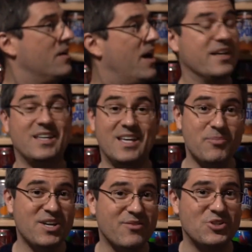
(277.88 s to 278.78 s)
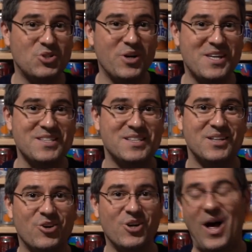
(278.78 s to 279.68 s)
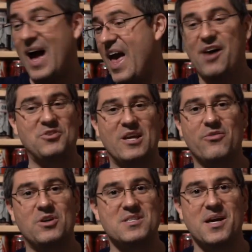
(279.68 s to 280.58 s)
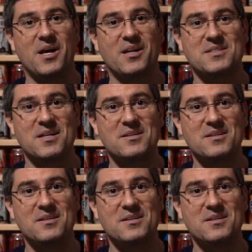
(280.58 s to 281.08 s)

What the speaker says: a gimmick of a Twinkie cereal, I have to give it a 10 out of 10.